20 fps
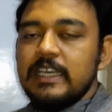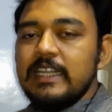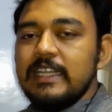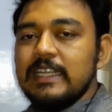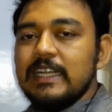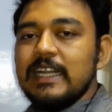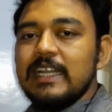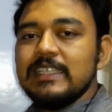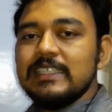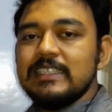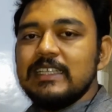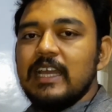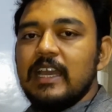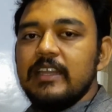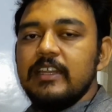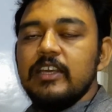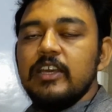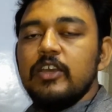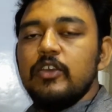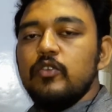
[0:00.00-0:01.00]
In class
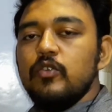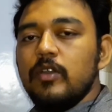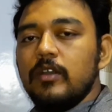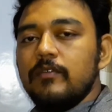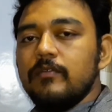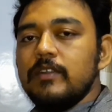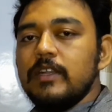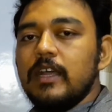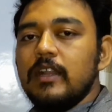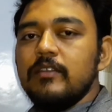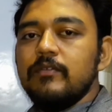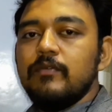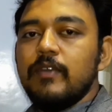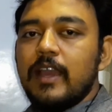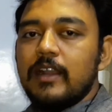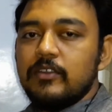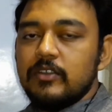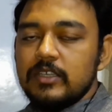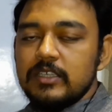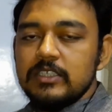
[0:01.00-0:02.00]
9 you have done
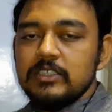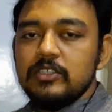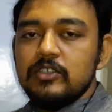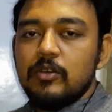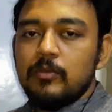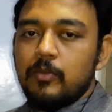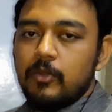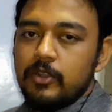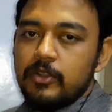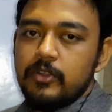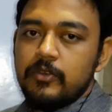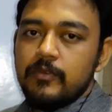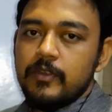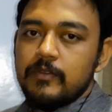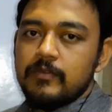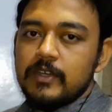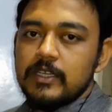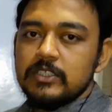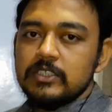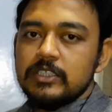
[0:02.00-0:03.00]
factorization of
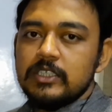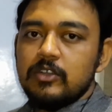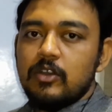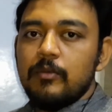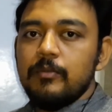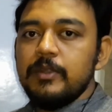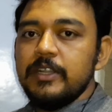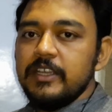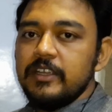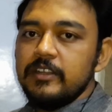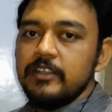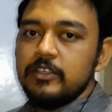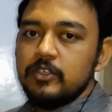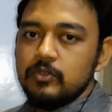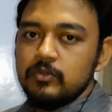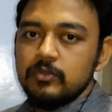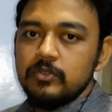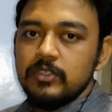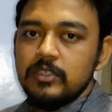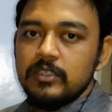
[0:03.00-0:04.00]
polynomial function of degree
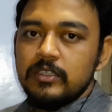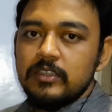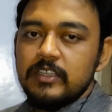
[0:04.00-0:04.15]
2,